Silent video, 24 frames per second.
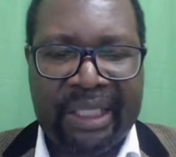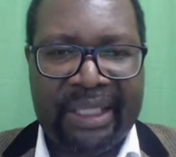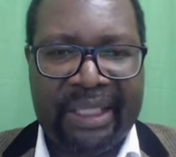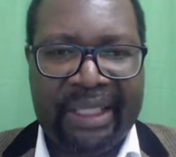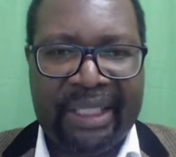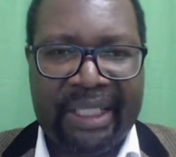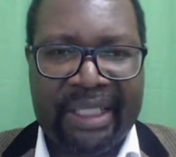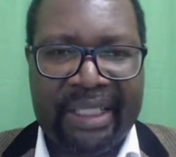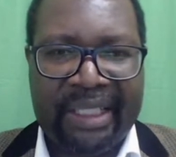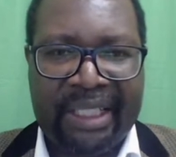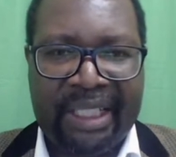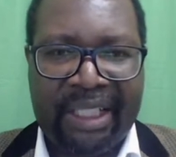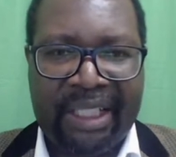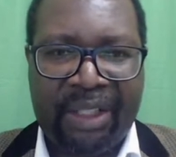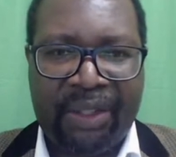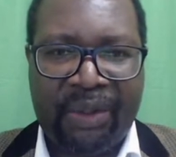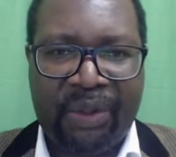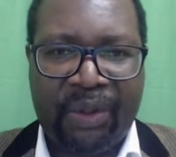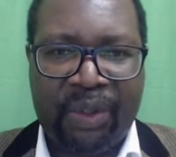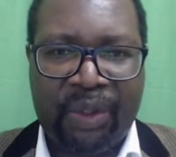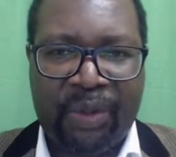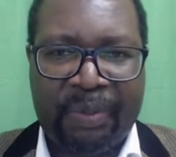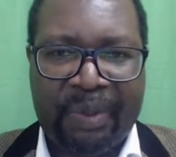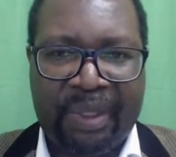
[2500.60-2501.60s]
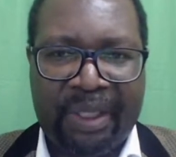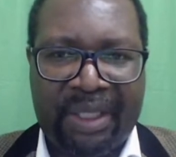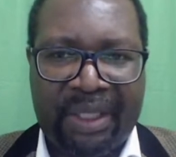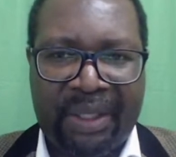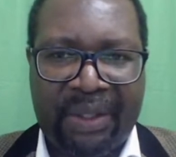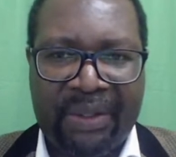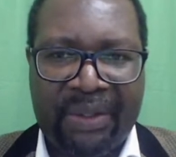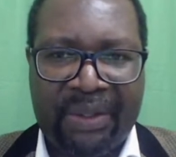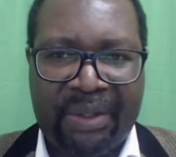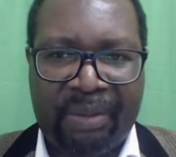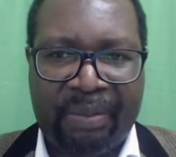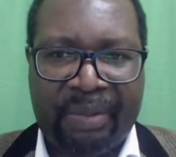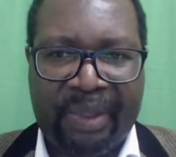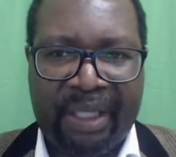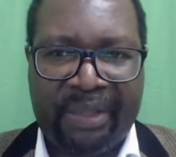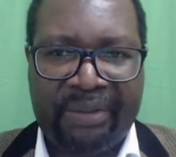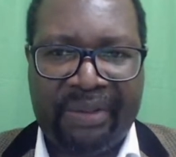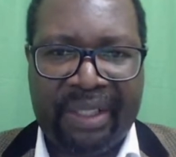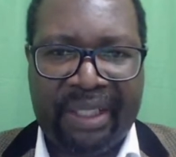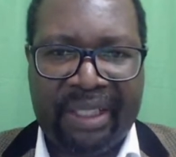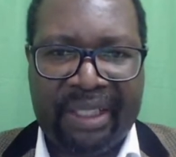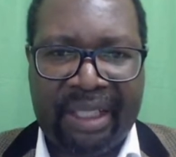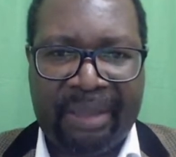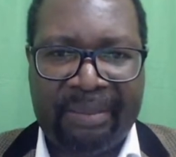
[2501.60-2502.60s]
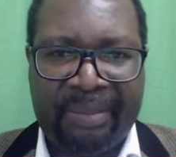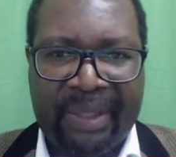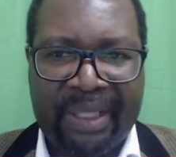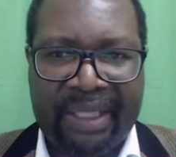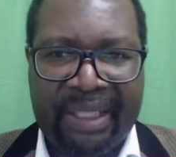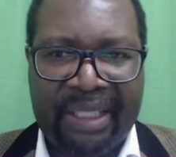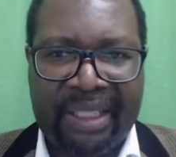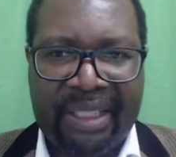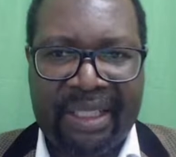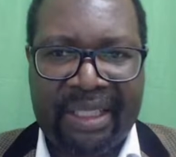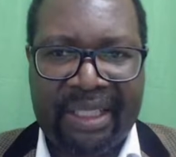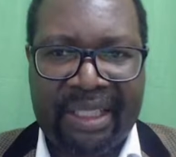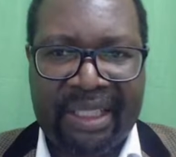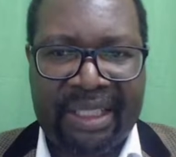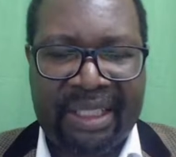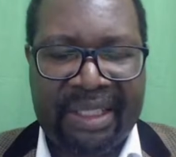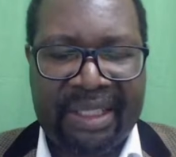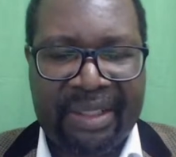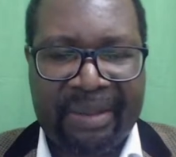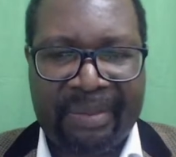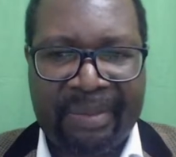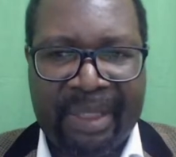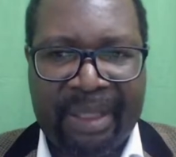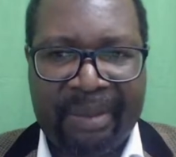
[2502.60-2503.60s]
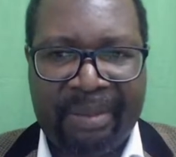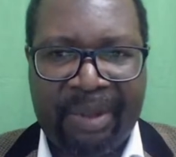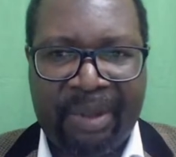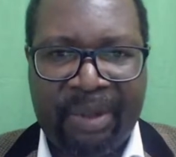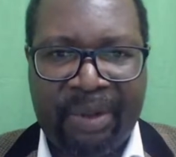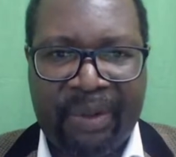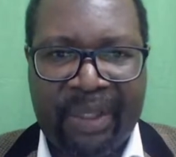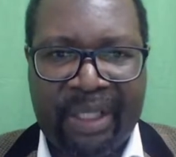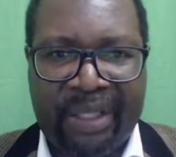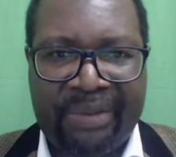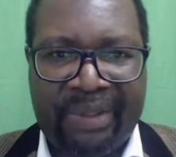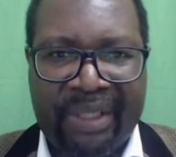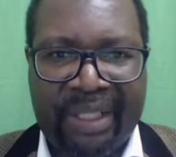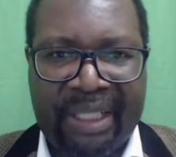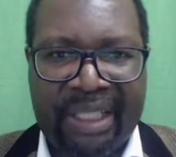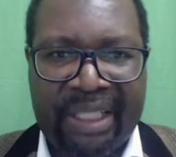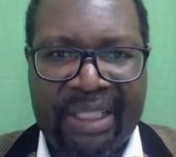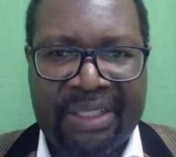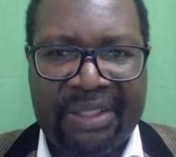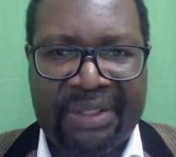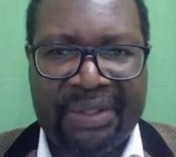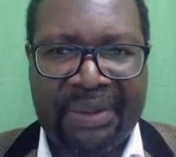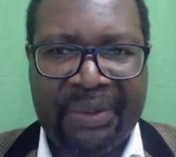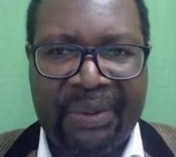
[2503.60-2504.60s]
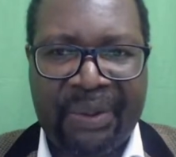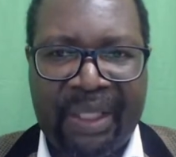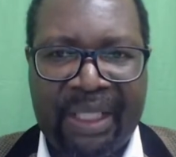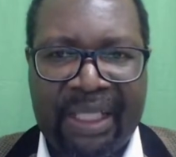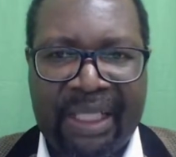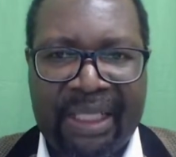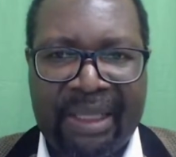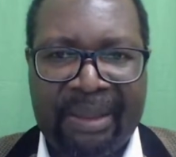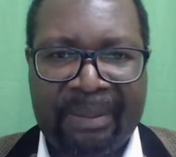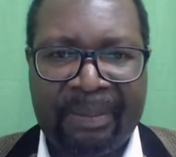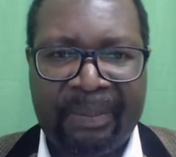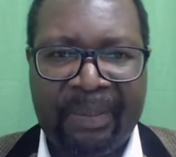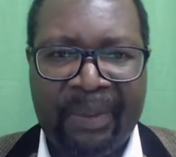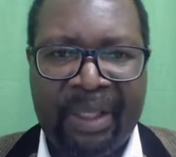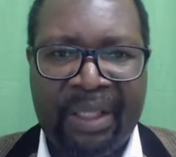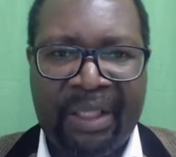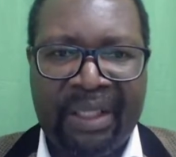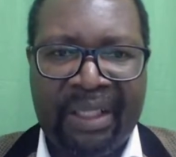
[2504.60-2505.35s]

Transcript: either general hospitals or private companies in Zimbabwe or whatever country you are.